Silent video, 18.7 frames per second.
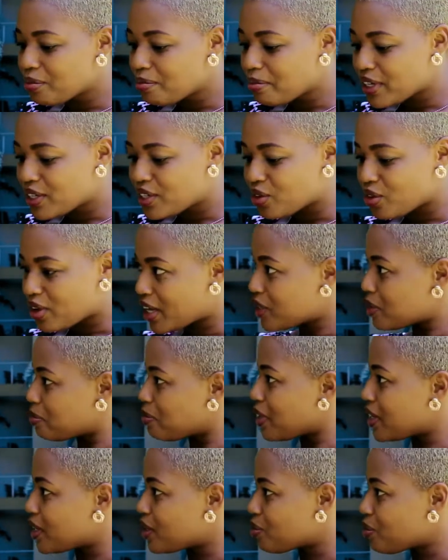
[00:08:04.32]
met your
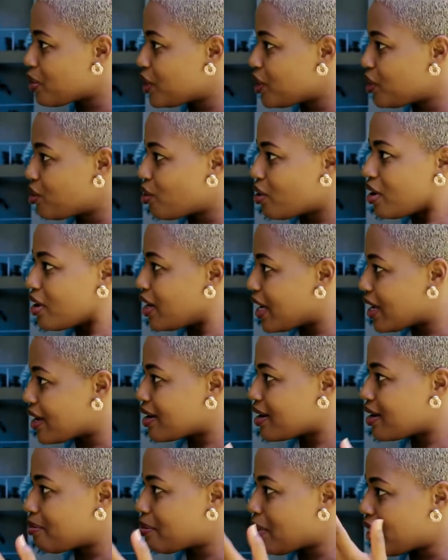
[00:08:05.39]
husband when you are
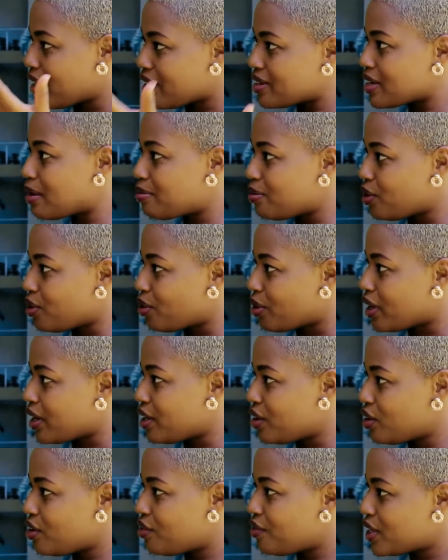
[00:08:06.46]
by the time you were
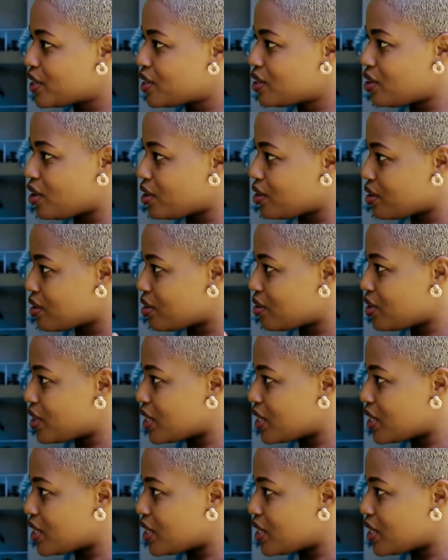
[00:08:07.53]
in university already?